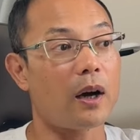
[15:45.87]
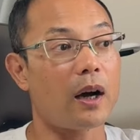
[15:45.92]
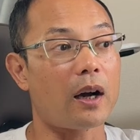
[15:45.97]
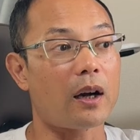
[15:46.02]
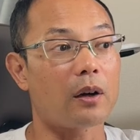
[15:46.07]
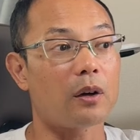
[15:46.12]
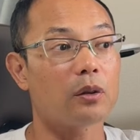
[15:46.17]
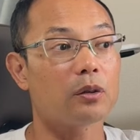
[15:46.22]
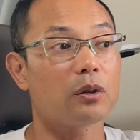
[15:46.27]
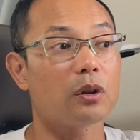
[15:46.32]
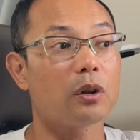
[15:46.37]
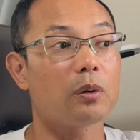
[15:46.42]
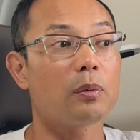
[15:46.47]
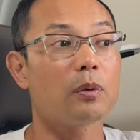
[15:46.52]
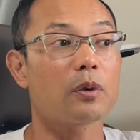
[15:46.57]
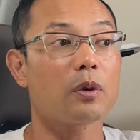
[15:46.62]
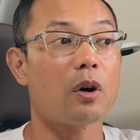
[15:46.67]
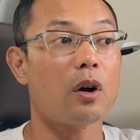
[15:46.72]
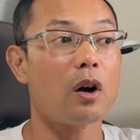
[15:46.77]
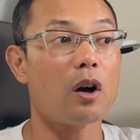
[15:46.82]
a lot
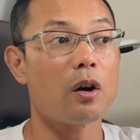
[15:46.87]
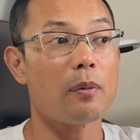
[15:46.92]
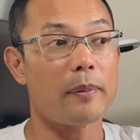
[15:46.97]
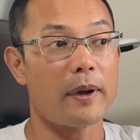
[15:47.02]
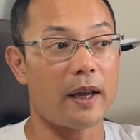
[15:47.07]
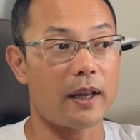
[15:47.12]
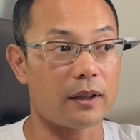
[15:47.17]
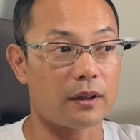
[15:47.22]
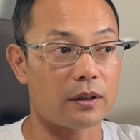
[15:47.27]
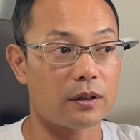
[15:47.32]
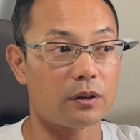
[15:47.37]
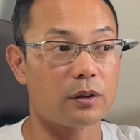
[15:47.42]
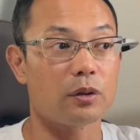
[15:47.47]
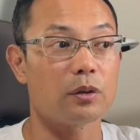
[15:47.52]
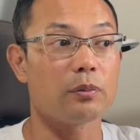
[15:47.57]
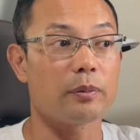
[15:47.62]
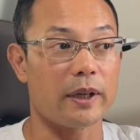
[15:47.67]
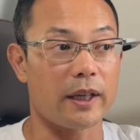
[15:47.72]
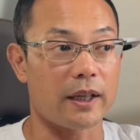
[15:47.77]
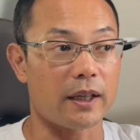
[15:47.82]
of comment
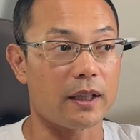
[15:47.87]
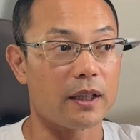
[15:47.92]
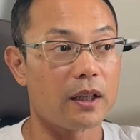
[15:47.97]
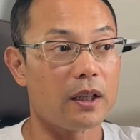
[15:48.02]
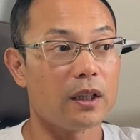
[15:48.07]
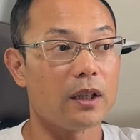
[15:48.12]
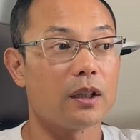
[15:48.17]
to me,